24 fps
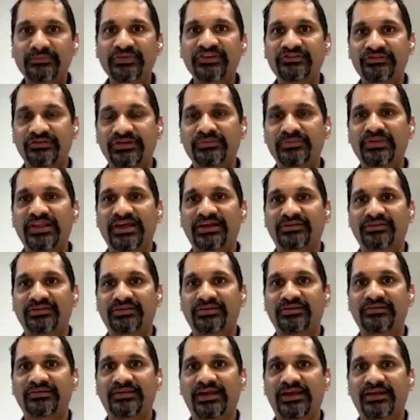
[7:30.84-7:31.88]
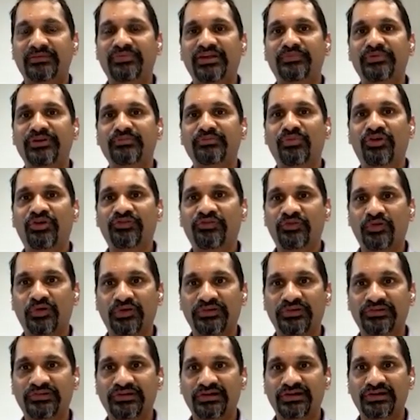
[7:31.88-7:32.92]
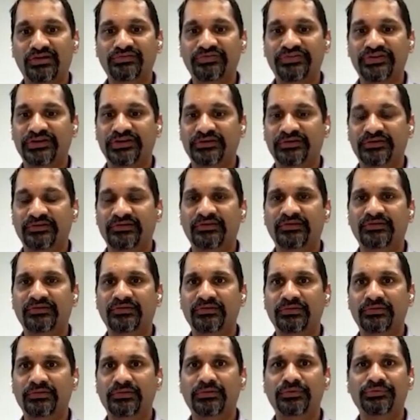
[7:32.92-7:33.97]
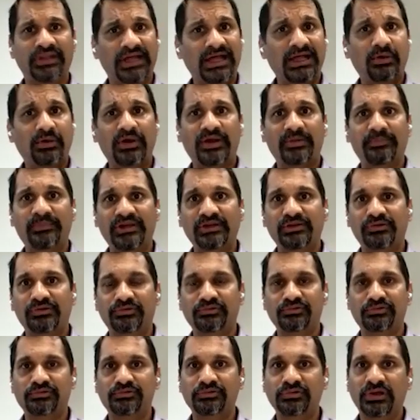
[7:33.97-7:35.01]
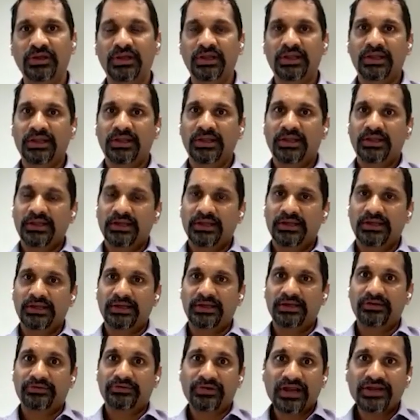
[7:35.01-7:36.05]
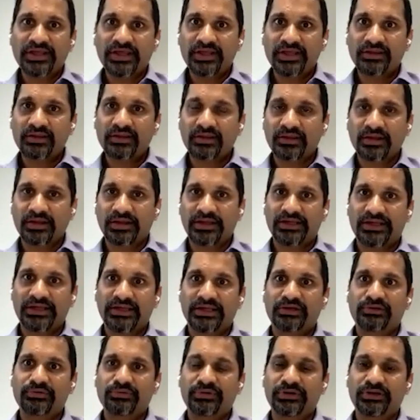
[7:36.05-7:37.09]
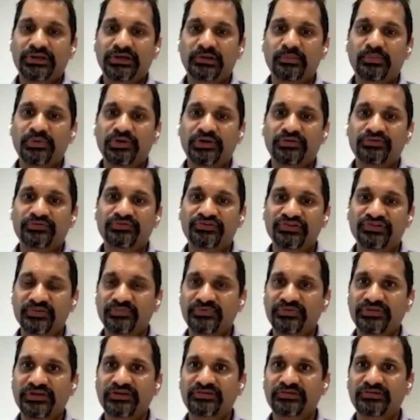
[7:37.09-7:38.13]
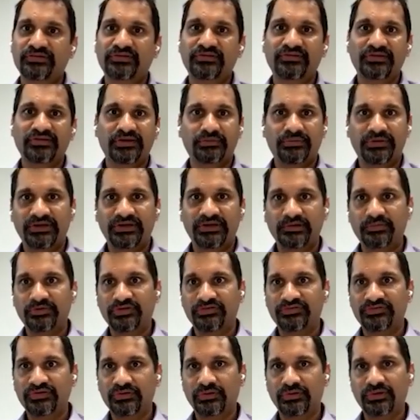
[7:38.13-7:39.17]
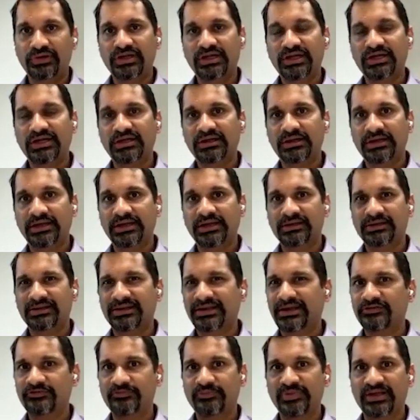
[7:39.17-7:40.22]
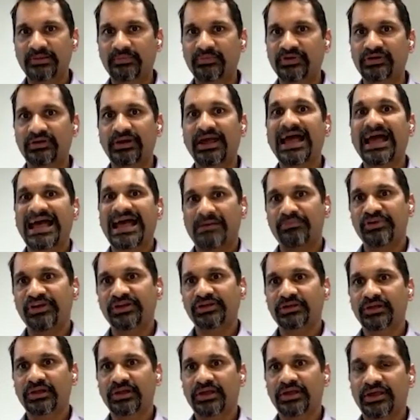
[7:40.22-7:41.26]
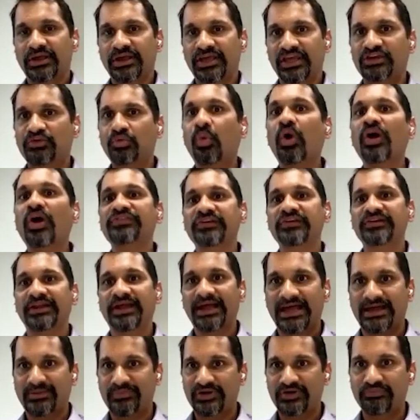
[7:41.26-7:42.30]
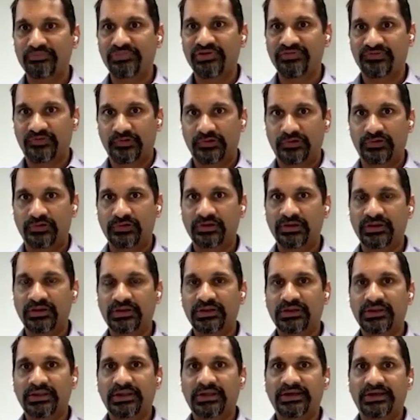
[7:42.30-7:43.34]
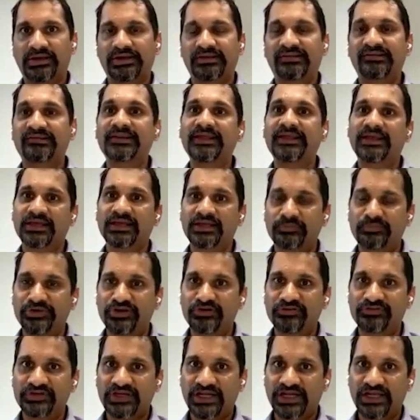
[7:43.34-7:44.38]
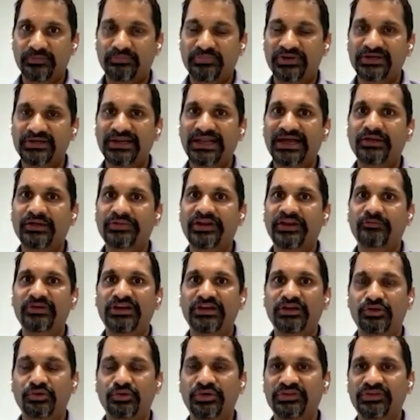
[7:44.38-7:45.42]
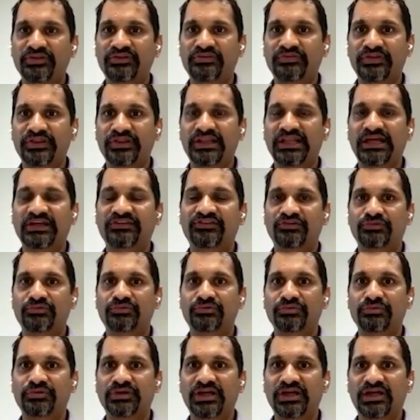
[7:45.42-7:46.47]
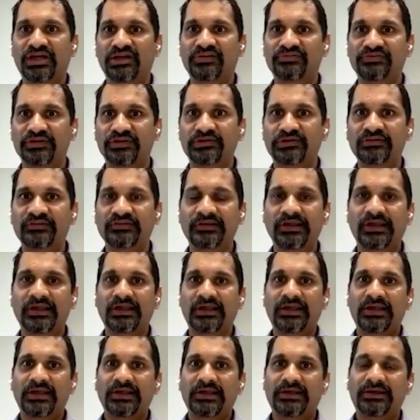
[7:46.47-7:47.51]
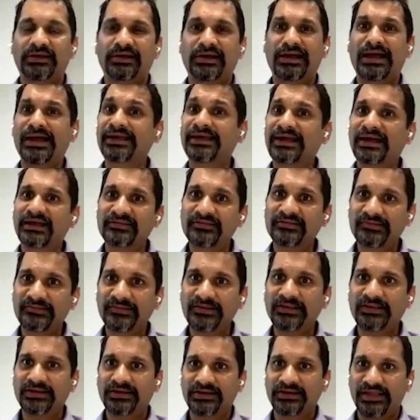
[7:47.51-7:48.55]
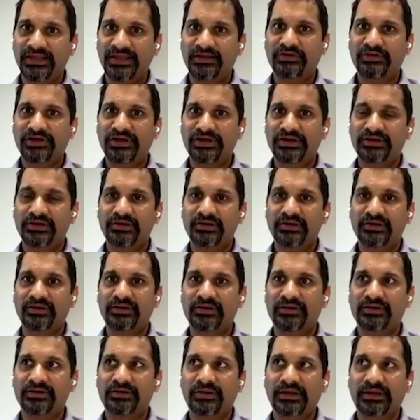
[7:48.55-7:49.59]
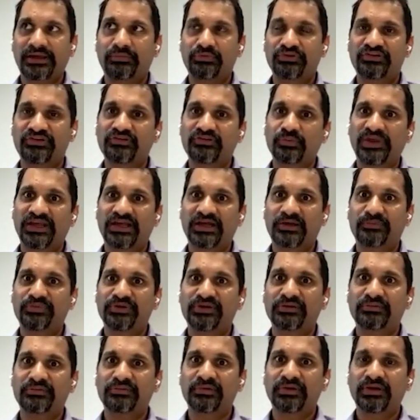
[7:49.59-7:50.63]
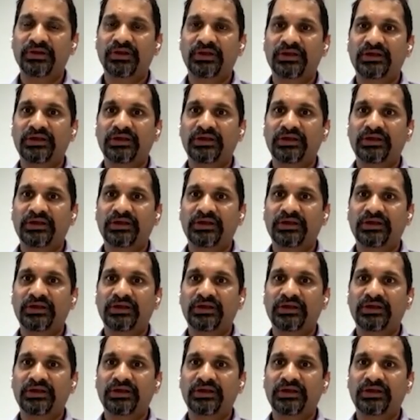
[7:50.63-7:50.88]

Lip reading: streamline this and be a bit more focused around fitness. So now I'm into running. I do a little bit of gym sessions. I do a little bit of yoga, and kind of become a habit. It wasn't a habit before. It's taken a bit of time, but now that I've been doing this for the last 2.5 years, I can't see a day where I would just wake up and